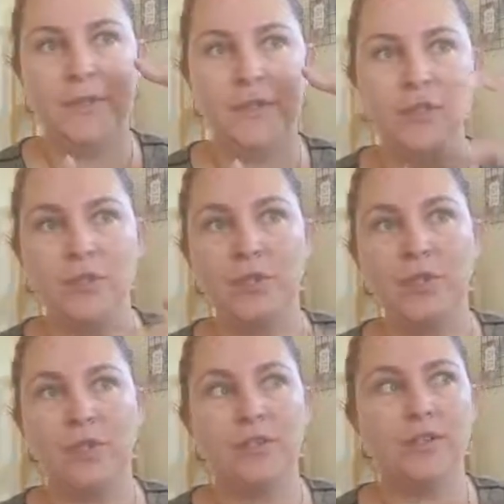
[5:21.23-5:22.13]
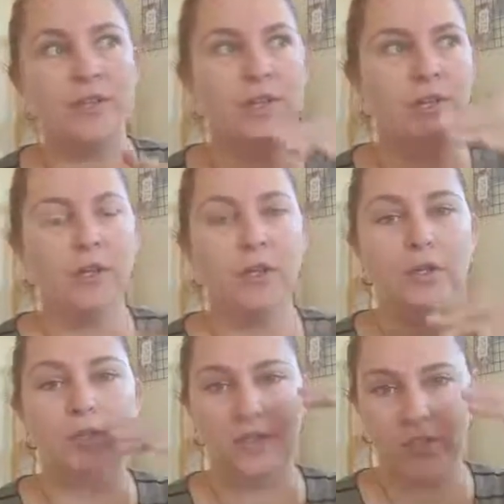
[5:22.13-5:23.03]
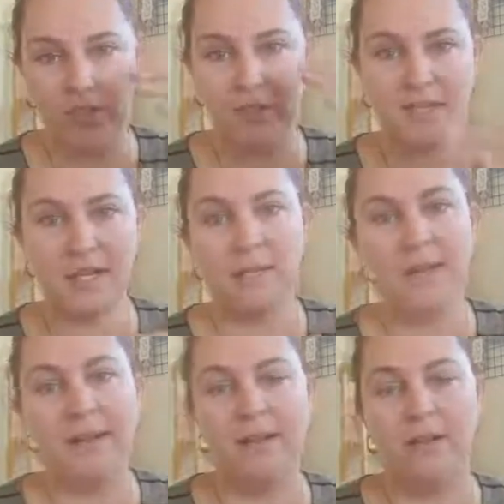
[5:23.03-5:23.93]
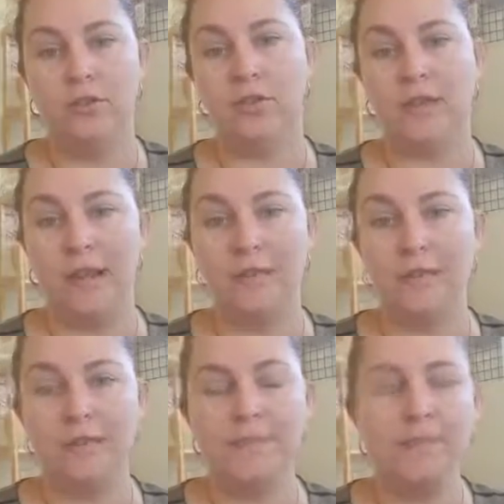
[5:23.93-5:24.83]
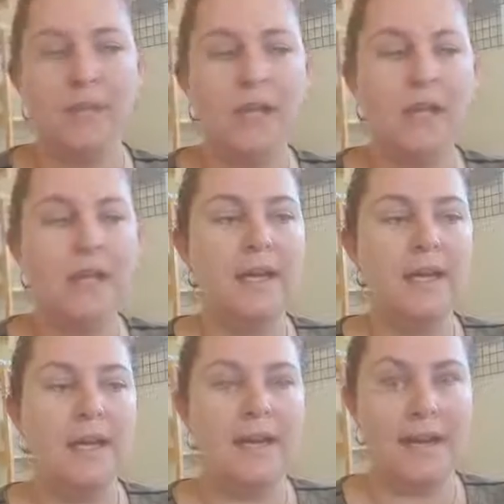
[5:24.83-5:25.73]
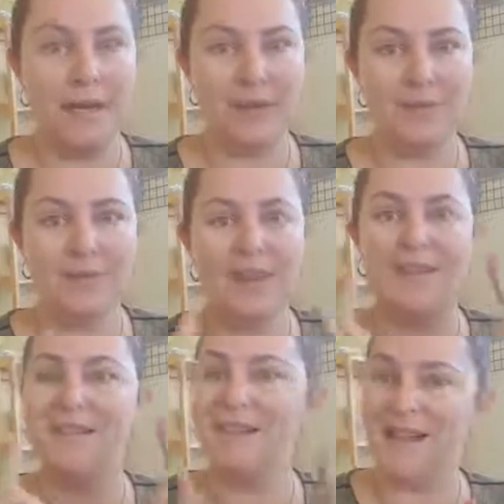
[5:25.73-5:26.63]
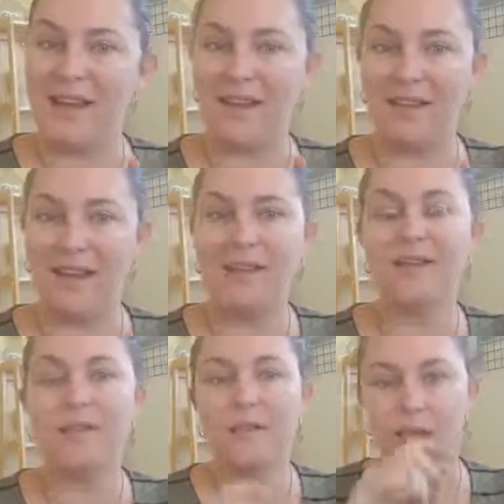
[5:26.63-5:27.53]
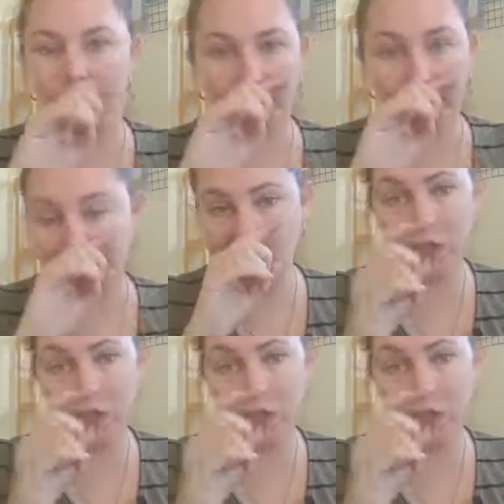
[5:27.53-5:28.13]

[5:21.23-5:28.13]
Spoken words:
you do not include the GST amount in your sales. Now, in saying that, you don't need